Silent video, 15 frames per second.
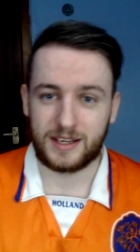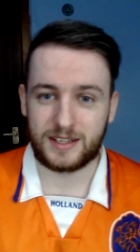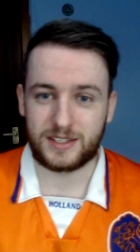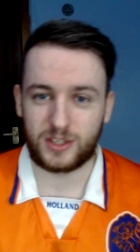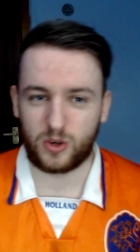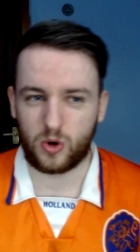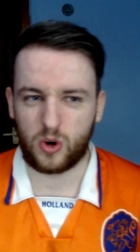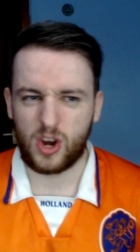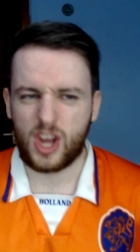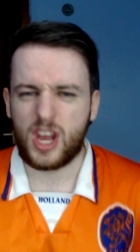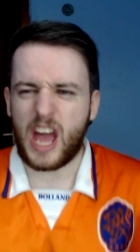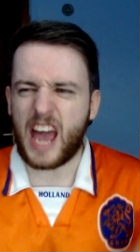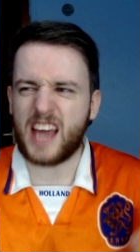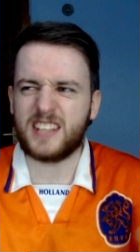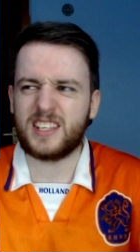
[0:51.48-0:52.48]
So,
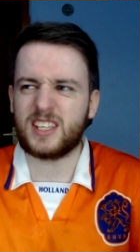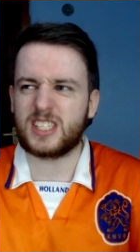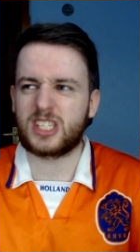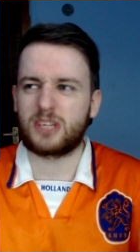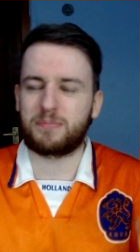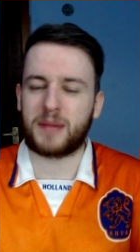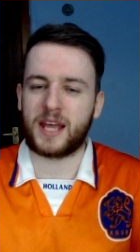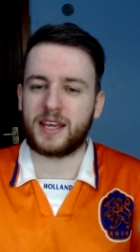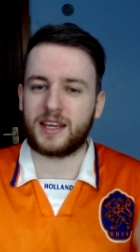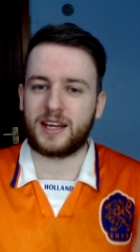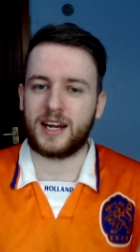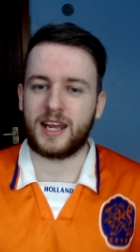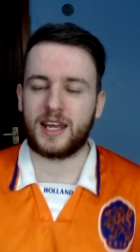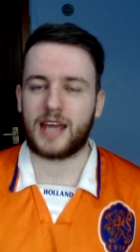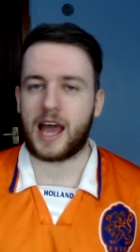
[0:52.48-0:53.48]
is it split,
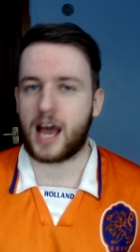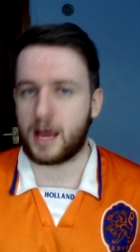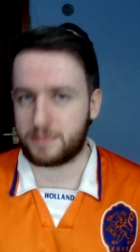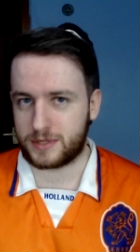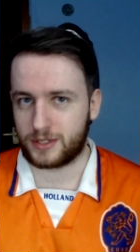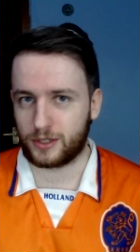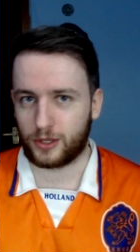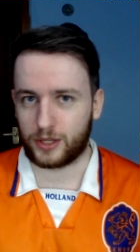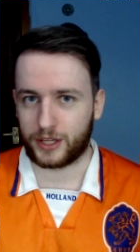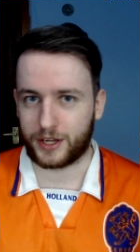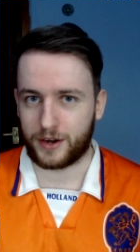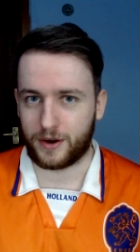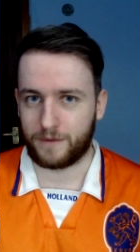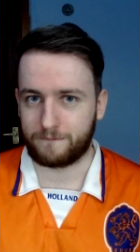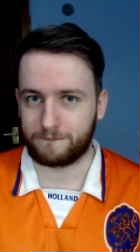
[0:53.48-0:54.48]
Craig? Absolutely
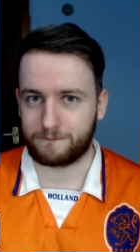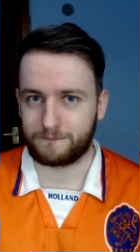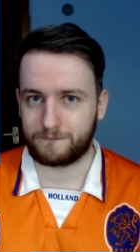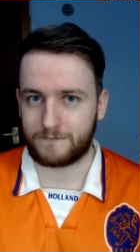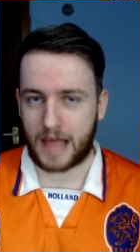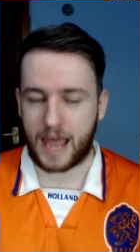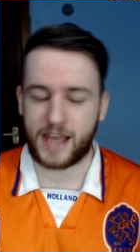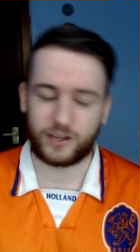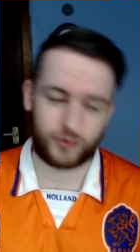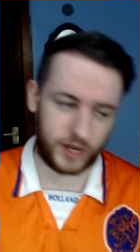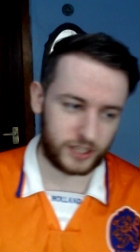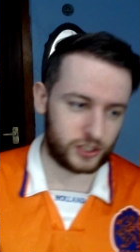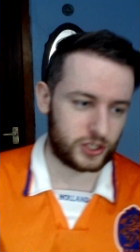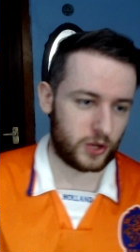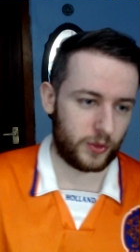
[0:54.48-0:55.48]
not. It's
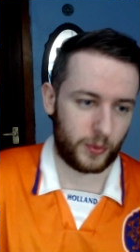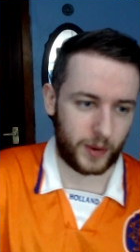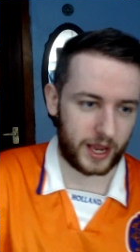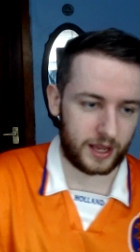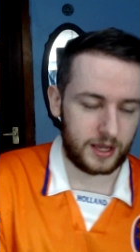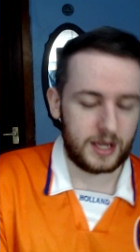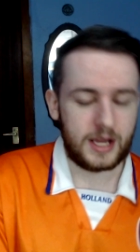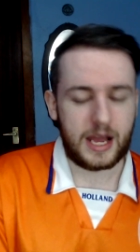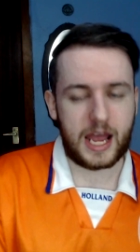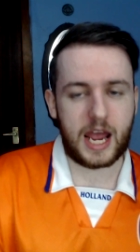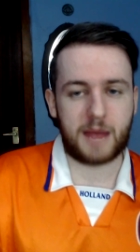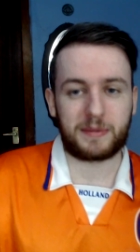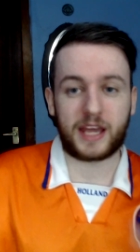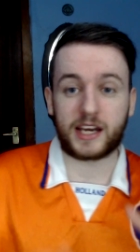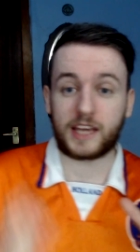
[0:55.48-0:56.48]
Rangers all the way.
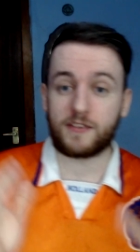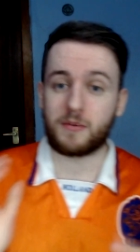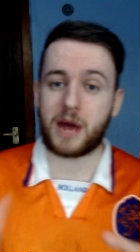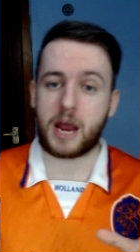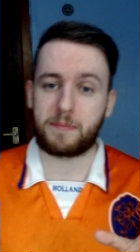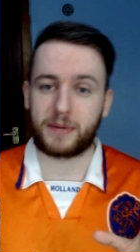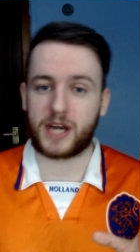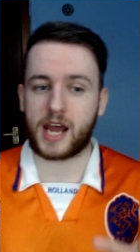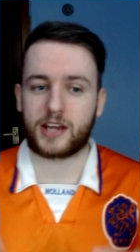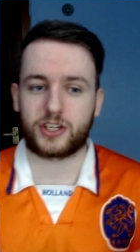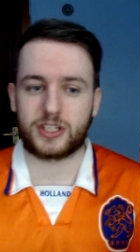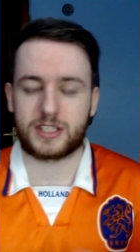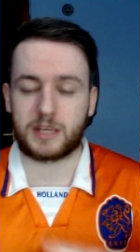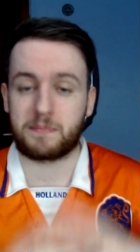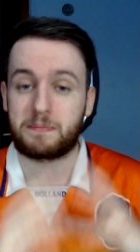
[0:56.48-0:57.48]
I'm going to give you my
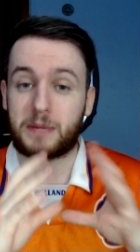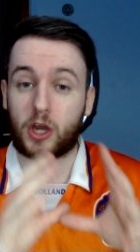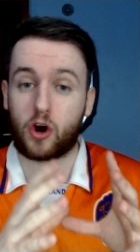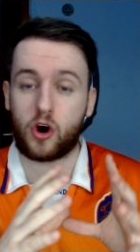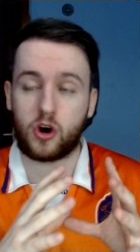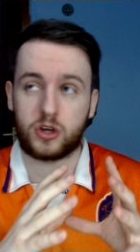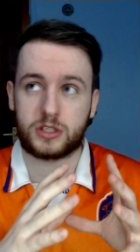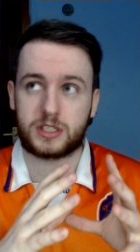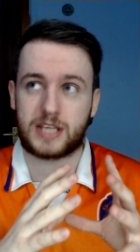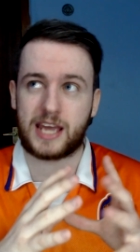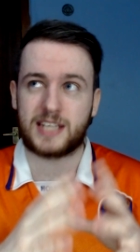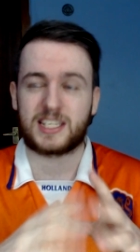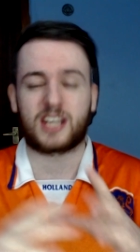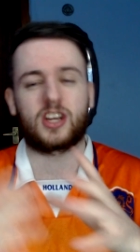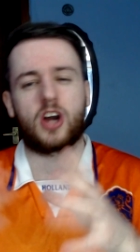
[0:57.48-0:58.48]
predictions, and because
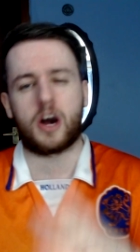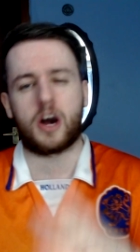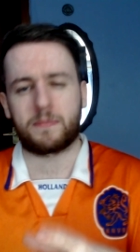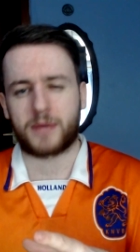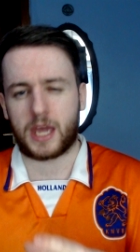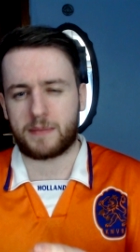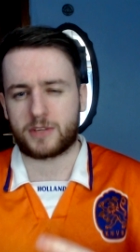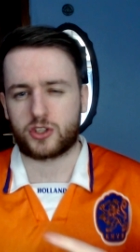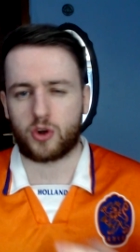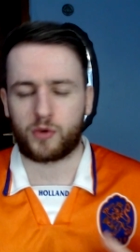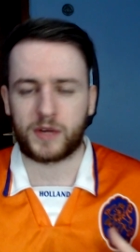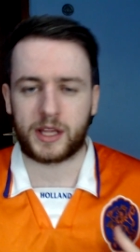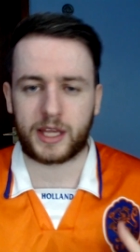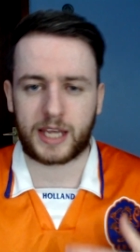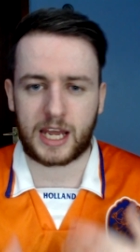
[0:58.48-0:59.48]
it's a cup game, it's not
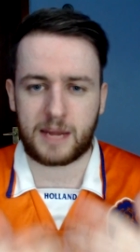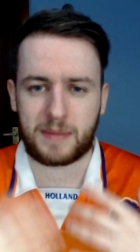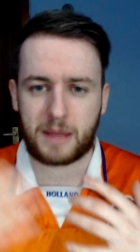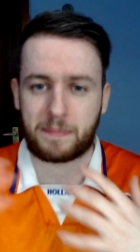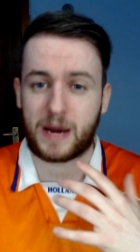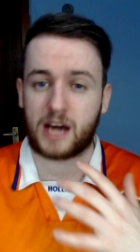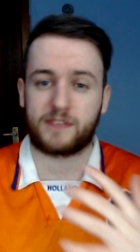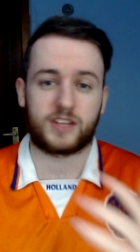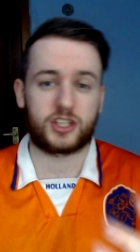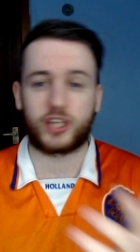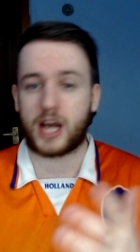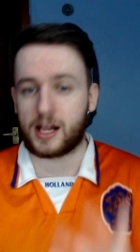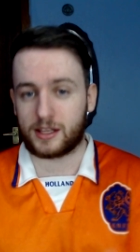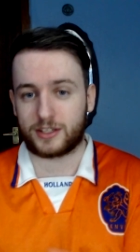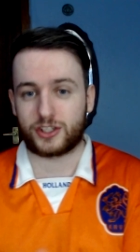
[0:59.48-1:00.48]
really going to be a part of the
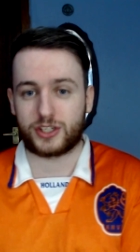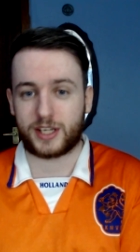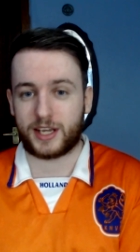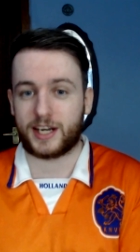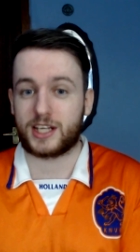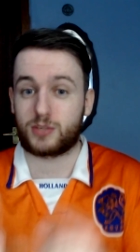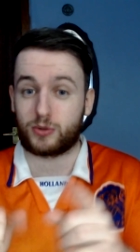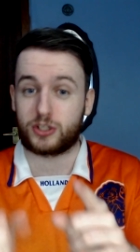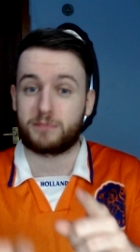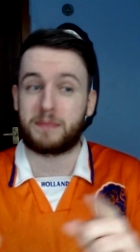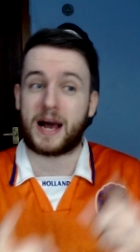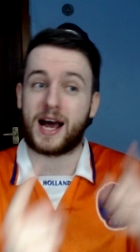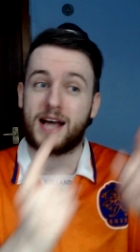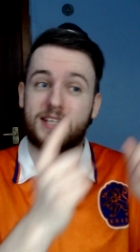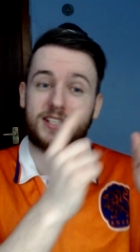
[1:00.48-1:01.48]
challenge series, which
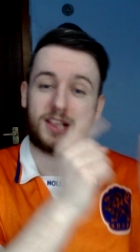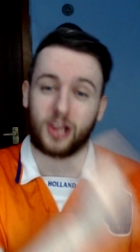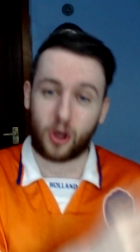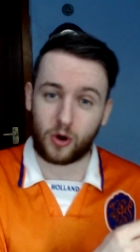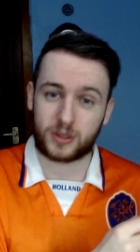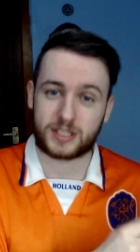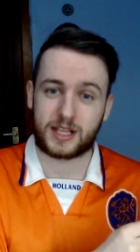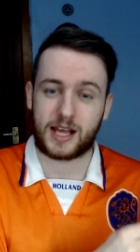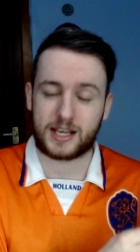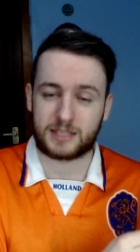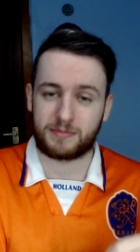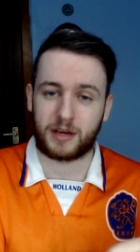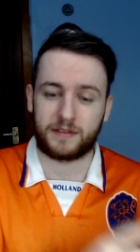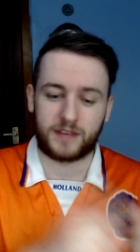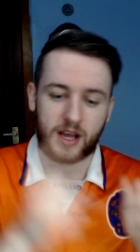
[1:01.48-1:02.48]
Baz lost last
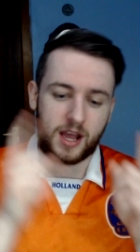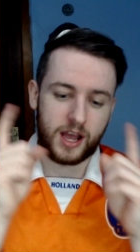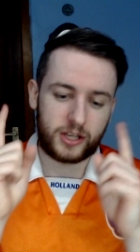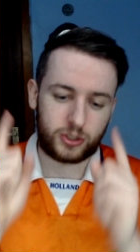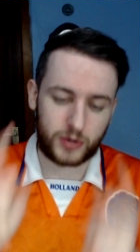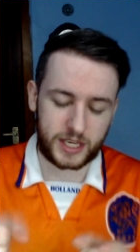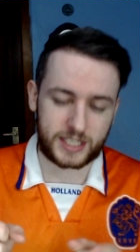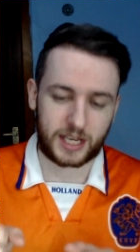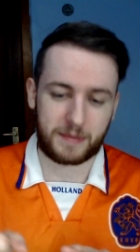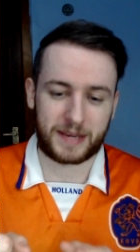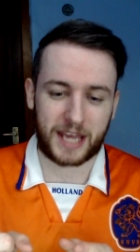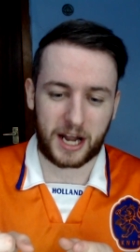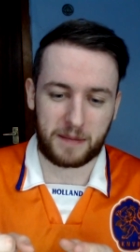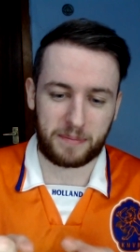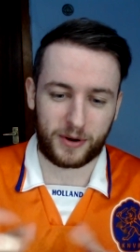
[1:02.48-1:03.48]
month, so he's going to be
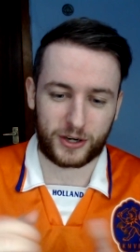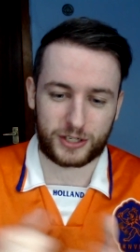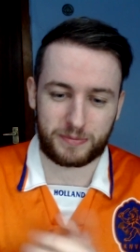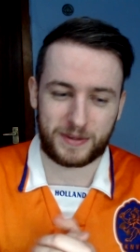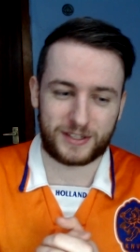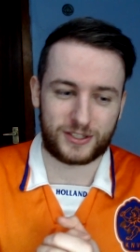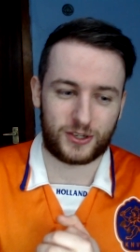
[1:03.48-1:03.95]
getting a punishment